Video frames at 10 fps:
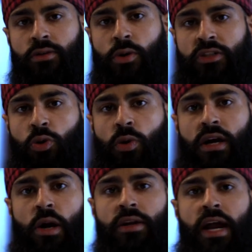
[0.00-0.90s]
get your
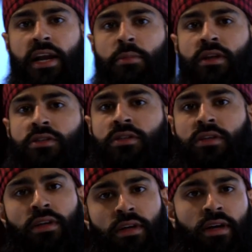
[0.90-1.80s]
workout in 90 minutes
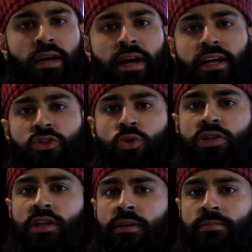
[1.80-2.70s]
and get
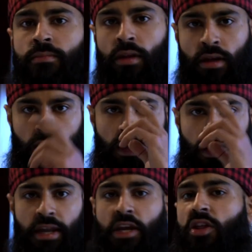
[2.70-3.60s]
juicy.
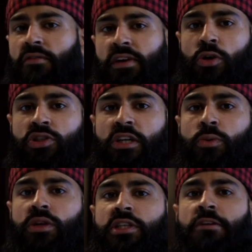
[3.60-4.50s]
Any other videos you guys
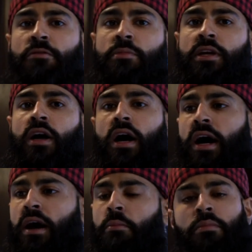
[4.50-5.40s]
want to see from me,
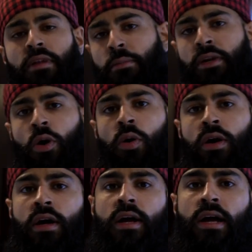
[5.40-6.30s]
let me know.
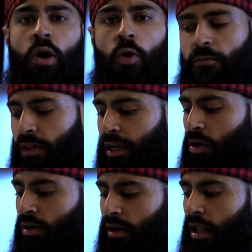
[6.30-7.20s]
Hopefully,
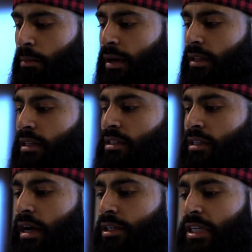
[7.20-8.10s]
I'll bring these
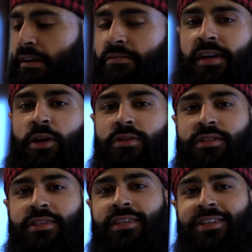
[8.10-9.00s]
chef
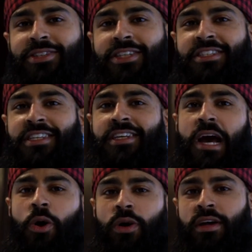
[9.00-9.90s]
videos consistently
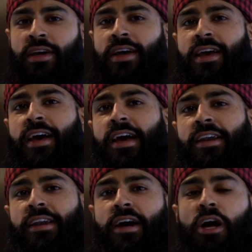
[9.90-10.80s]
now
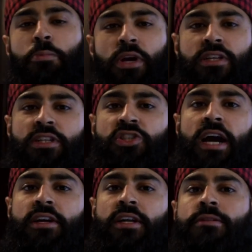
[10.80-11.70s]
and help you guys get
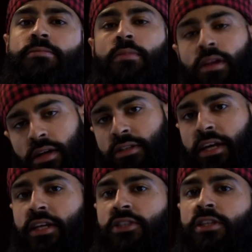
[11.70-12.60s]
jacked.
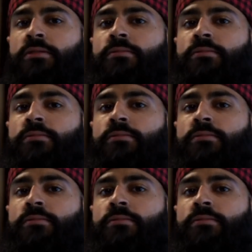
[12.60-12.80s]
Take it easy.